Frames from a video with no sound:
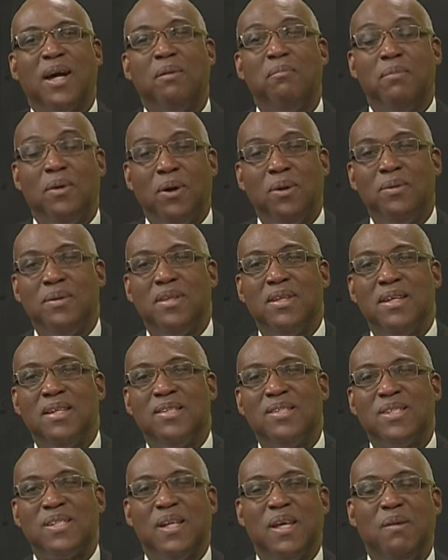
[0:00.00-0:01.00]
about
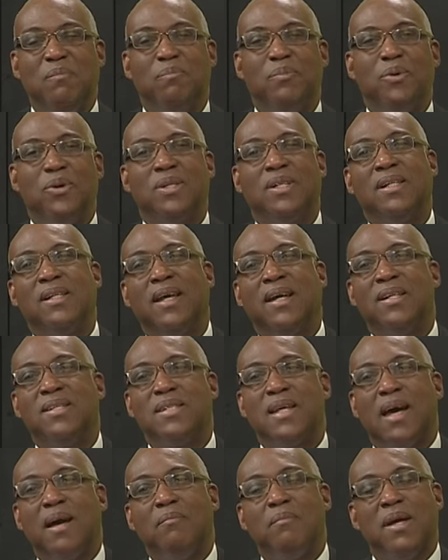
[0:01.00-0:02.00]
this important
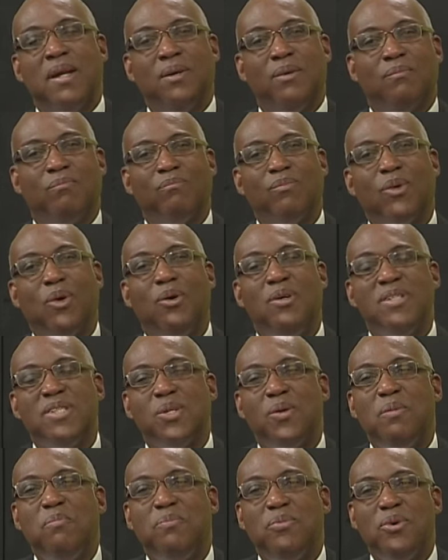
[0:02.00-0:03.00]
exam and
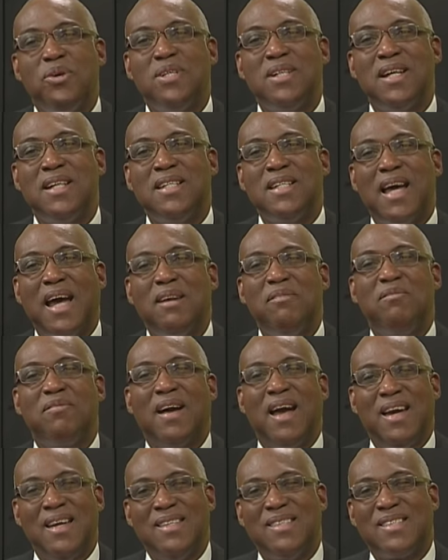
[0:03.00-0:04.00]
also important
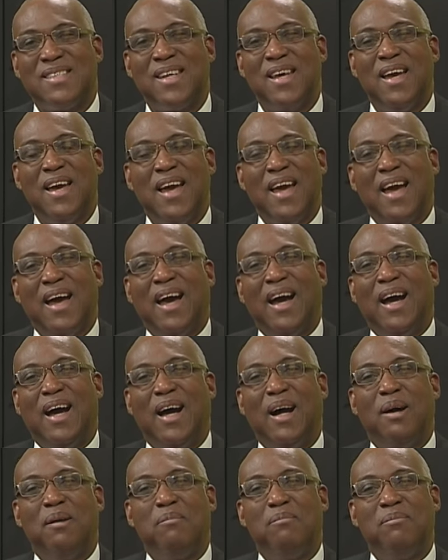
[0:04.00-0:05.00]
advice,
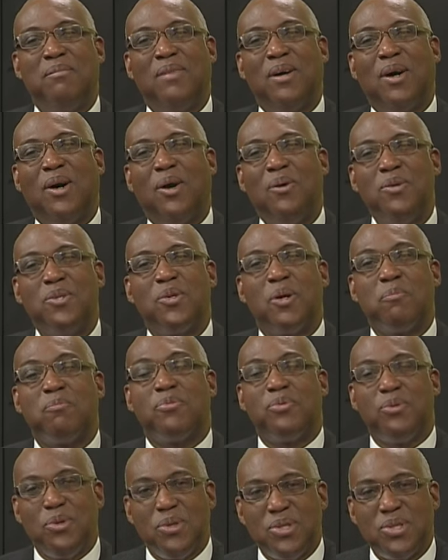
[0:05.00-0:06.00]
how to
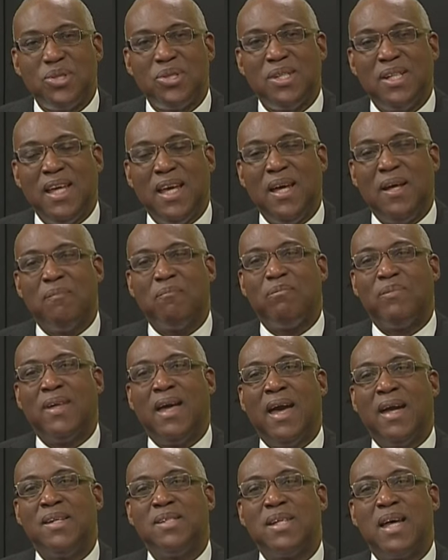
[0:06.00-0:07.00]
approach the
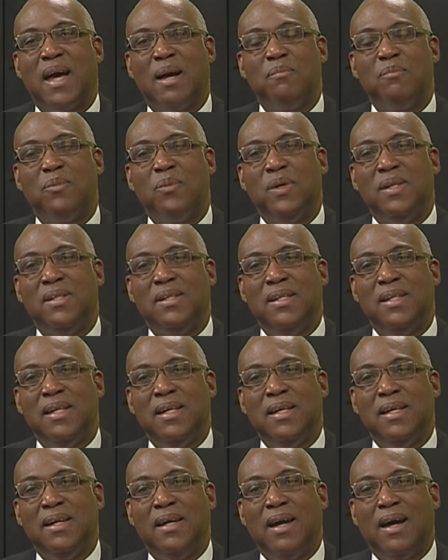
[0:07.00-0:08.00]
exam with
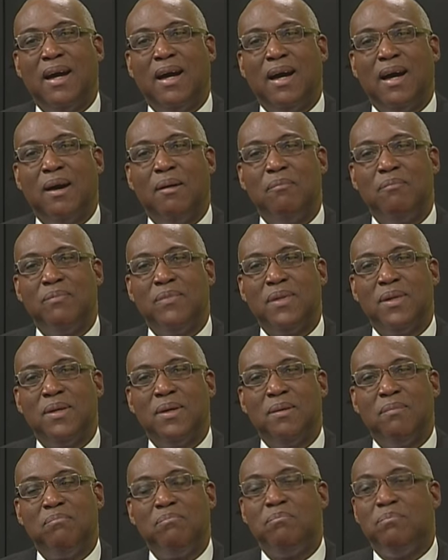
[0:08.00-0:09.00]
the
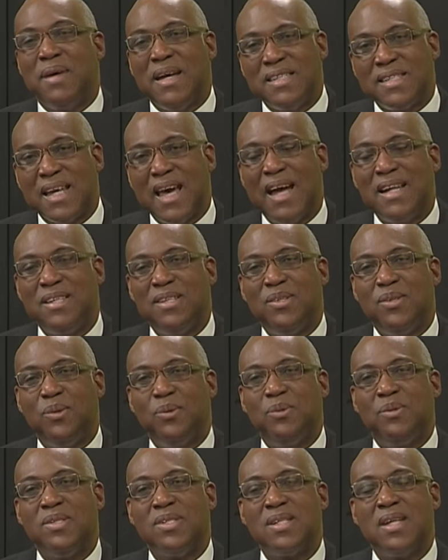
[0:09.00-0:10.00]
best
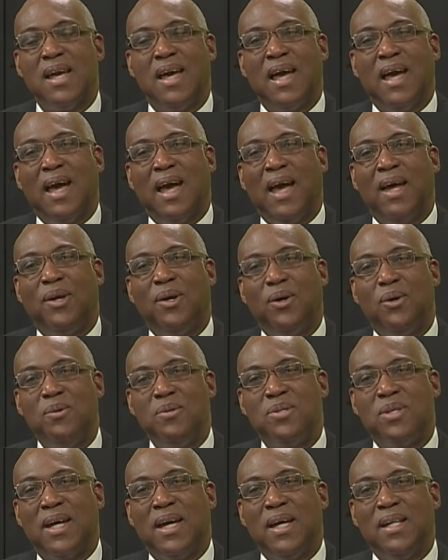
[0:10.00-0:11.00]
attitudes and how
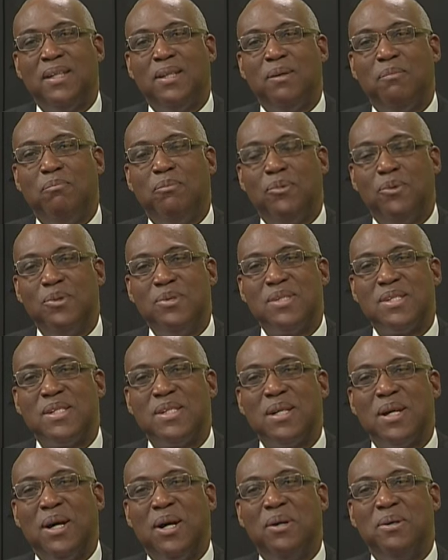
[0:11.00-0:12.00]
to get the
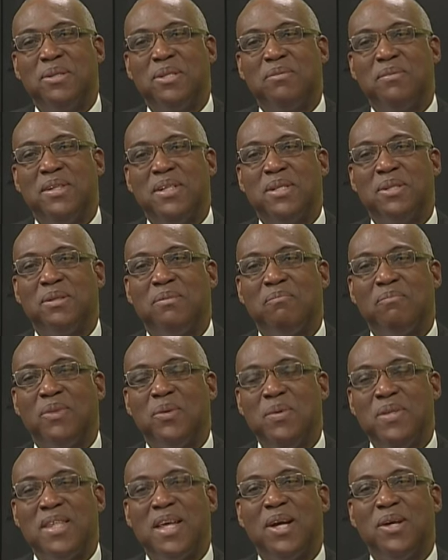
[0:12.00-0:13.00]
most out of it.
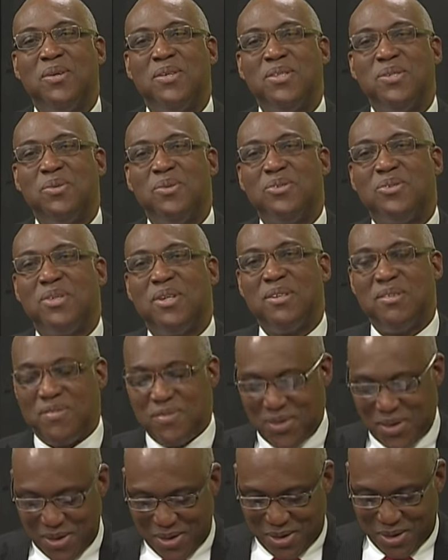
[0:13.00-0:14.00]
We thank you, as usual,
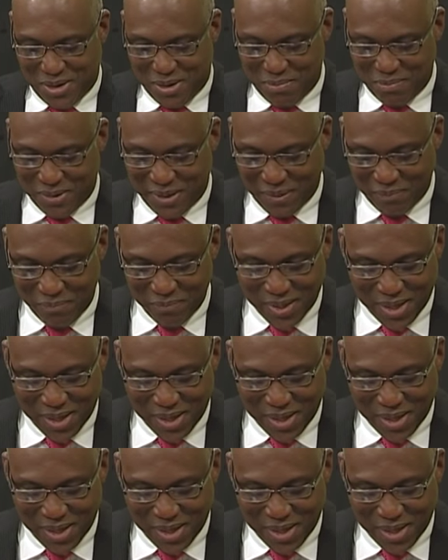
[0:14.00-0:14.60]
for your company.